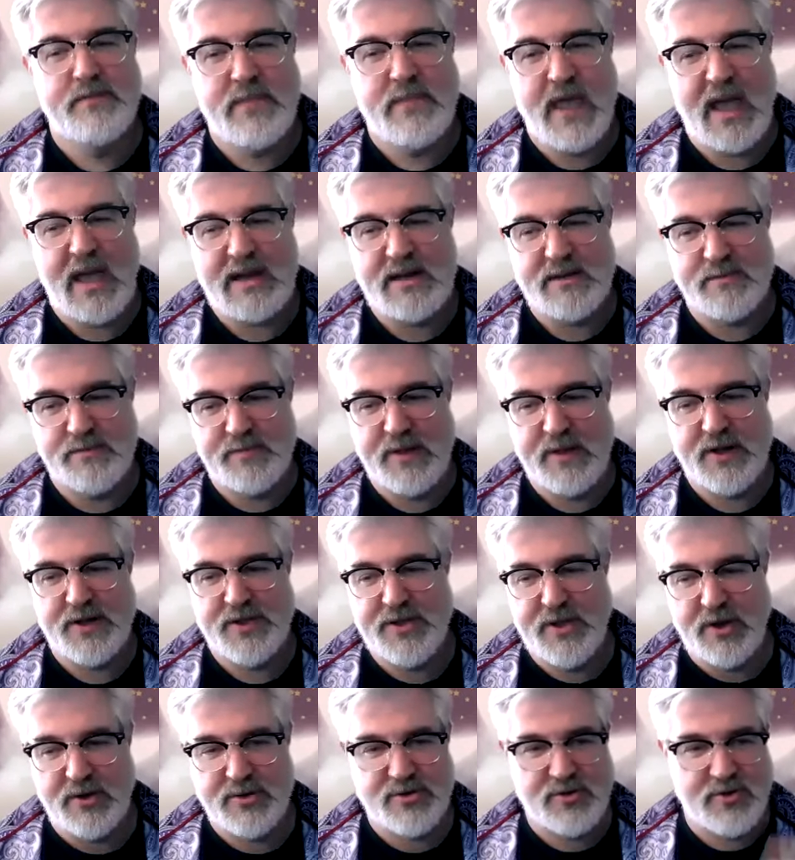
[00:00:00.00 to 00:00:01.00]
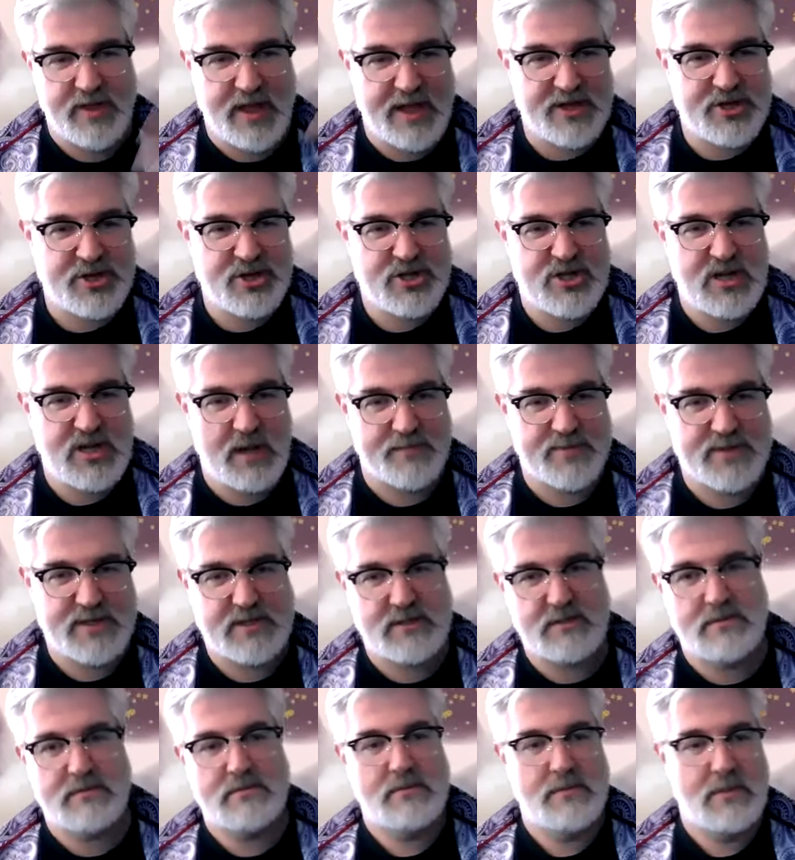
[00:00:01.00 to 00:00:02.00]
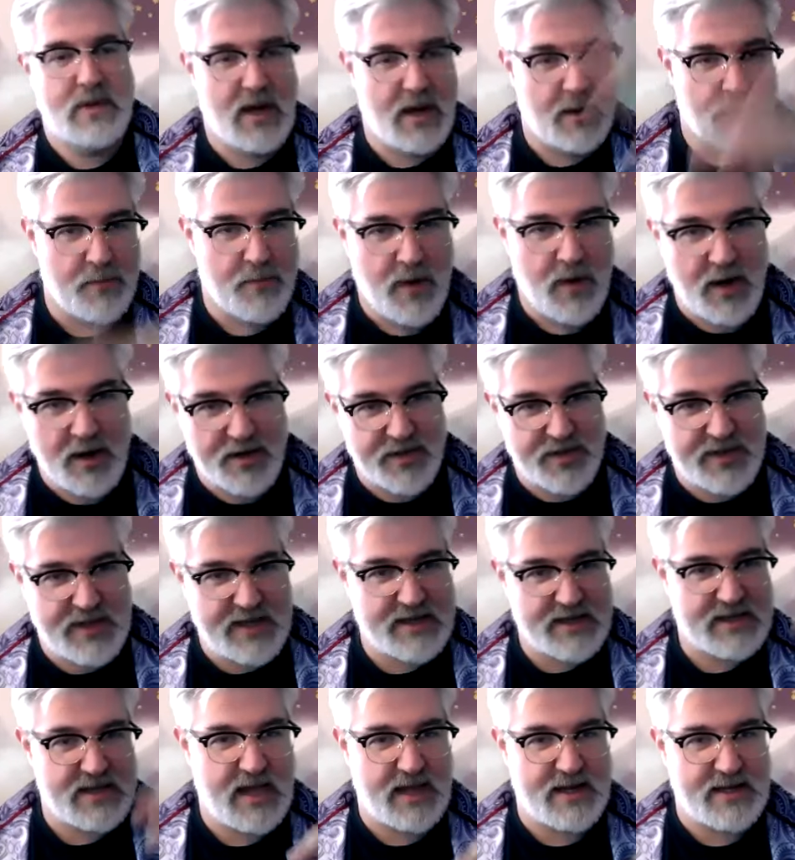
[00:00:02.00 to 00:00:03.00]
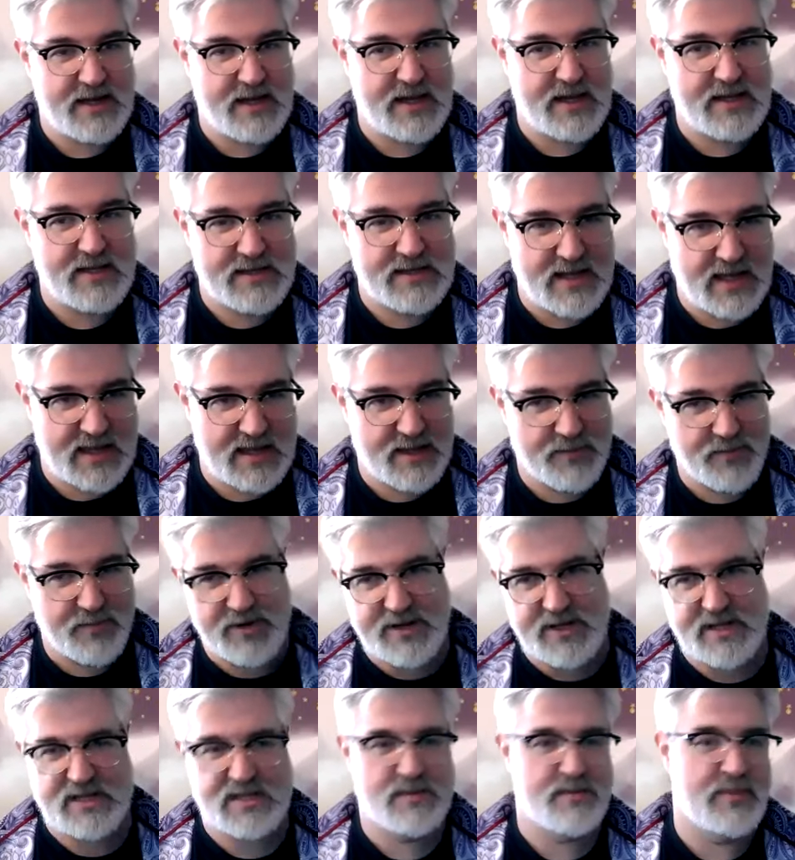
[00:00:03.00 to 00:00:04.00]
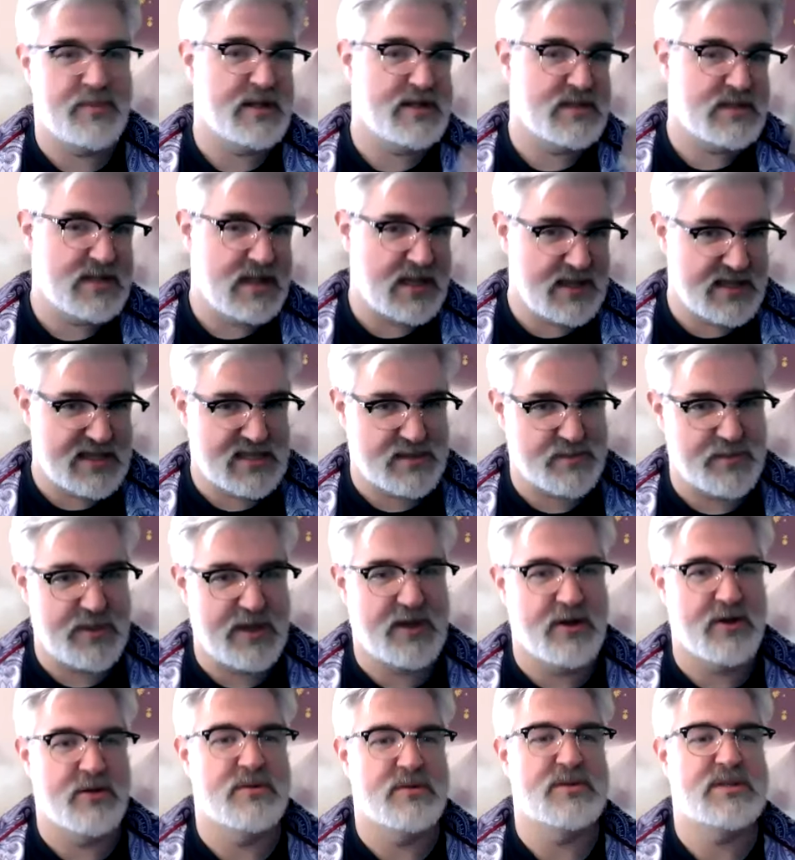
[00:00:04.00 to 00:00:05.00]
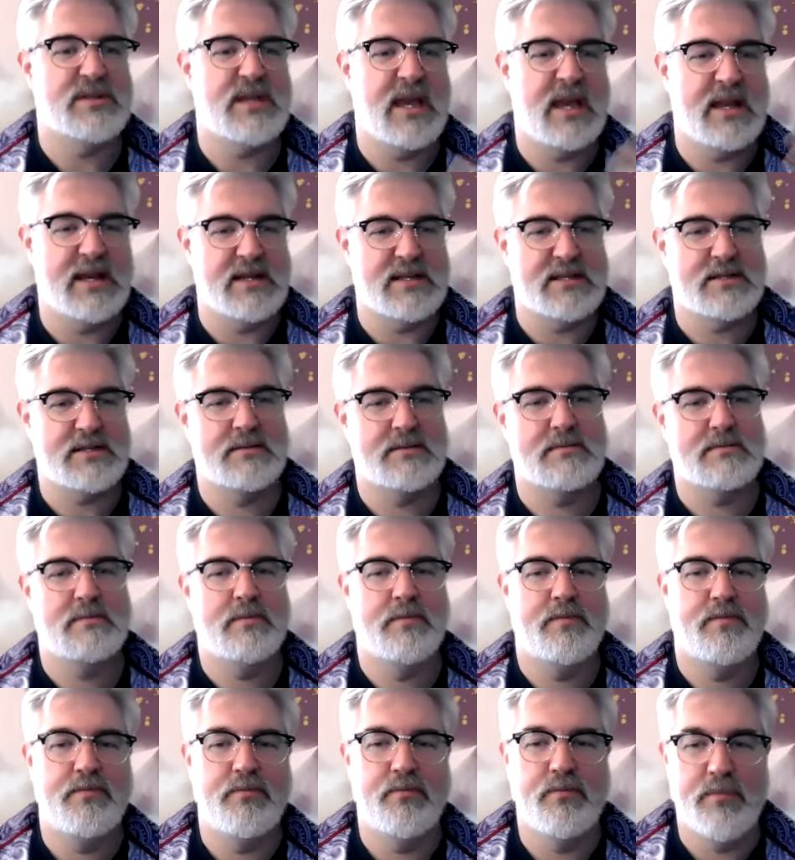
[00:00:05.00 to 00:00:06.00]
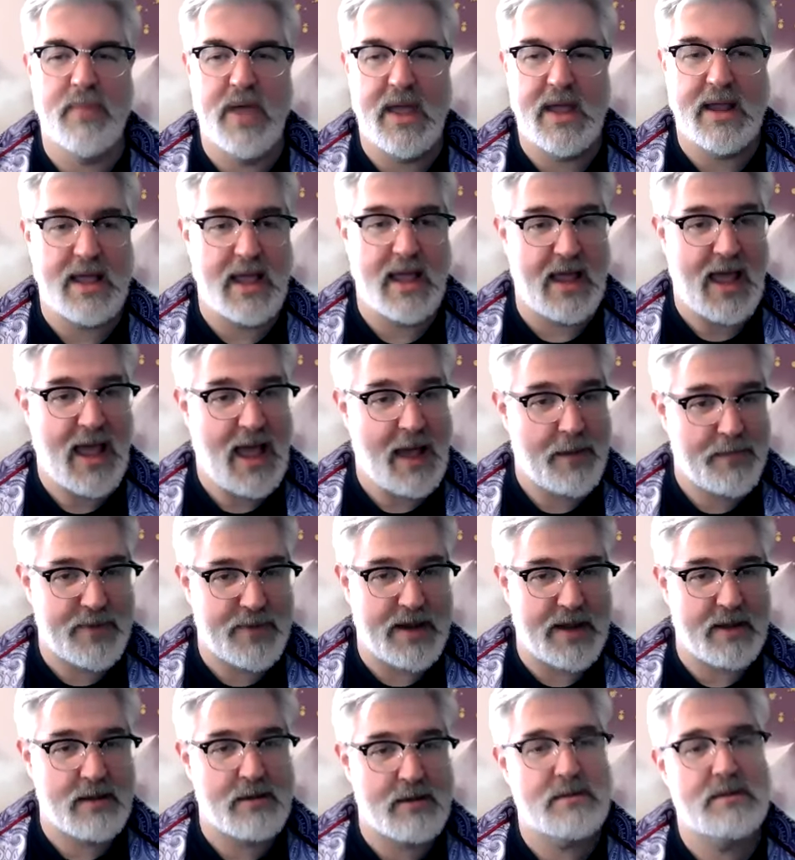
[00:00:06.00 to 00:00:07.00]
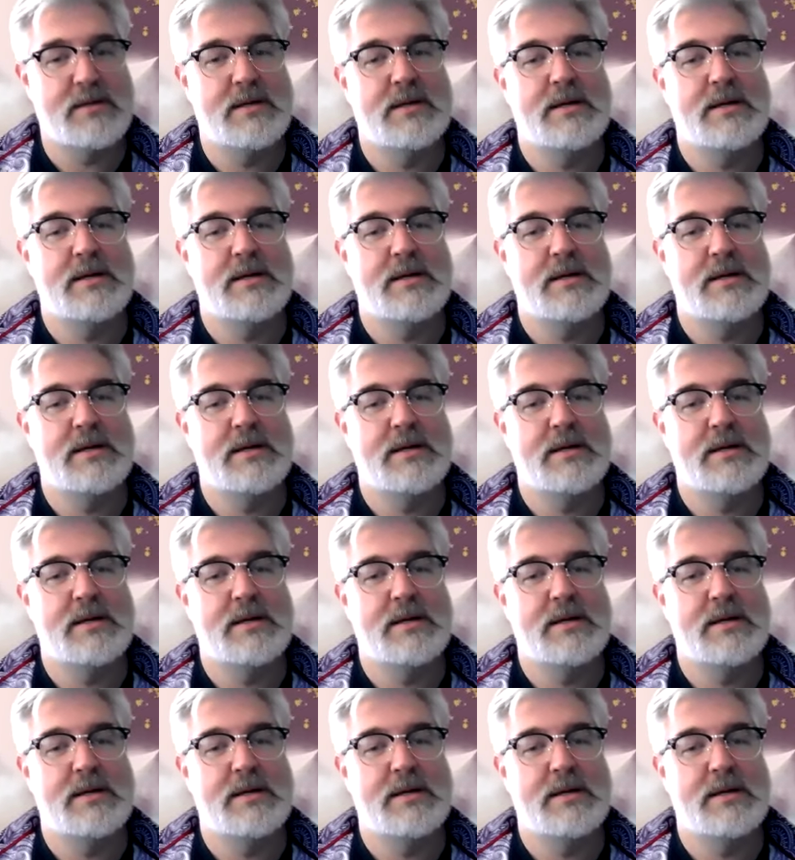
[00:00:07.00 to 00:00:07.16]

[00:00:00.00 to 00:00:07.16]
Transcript: and build those relationships among the attendees and the participants and the speakers and make a happening